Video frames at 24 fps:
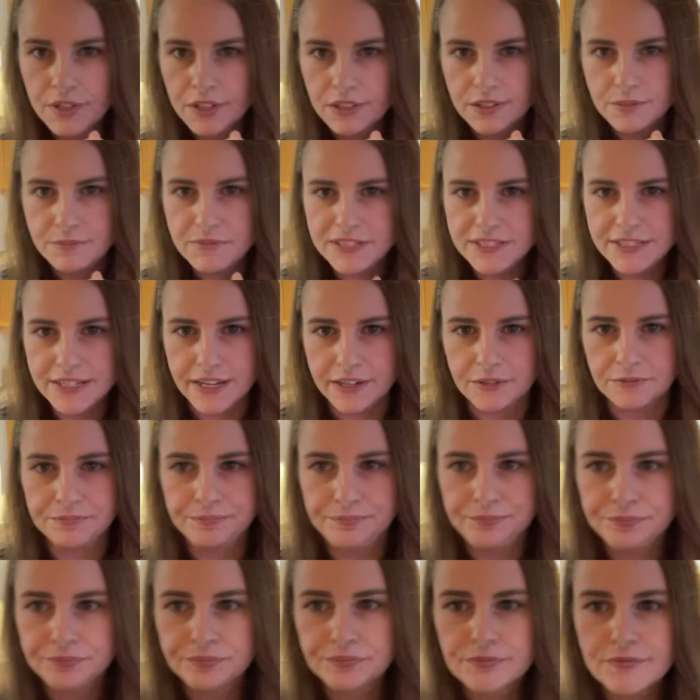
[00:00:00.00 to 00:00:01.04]
Let me see.
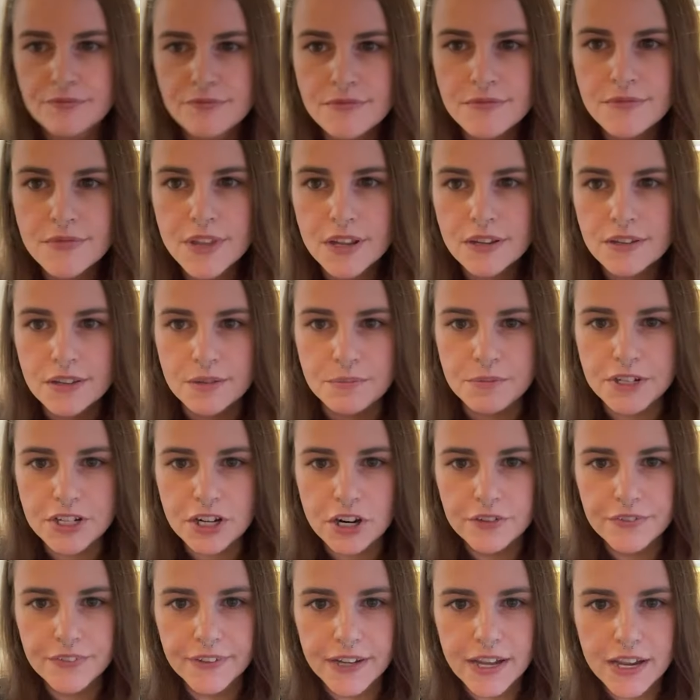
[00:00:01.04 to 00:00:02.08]
Let me
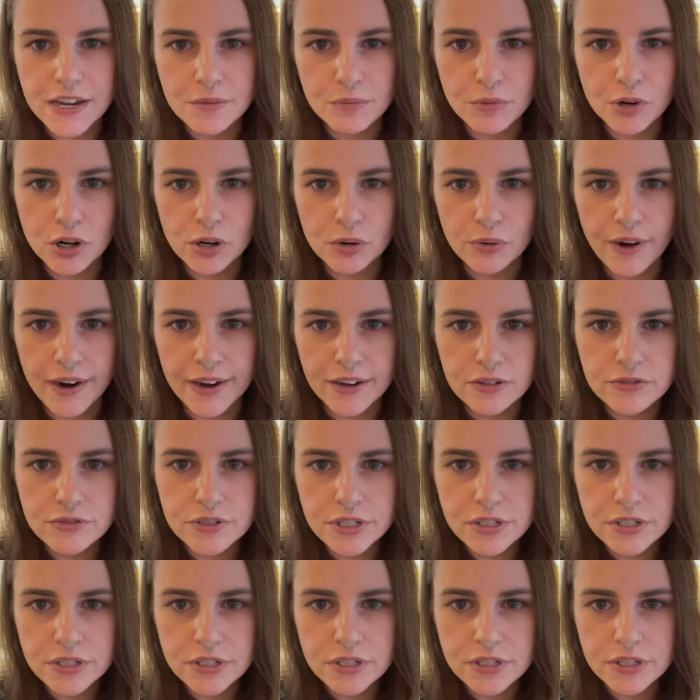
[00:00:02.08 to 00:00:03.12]
turn the camera around.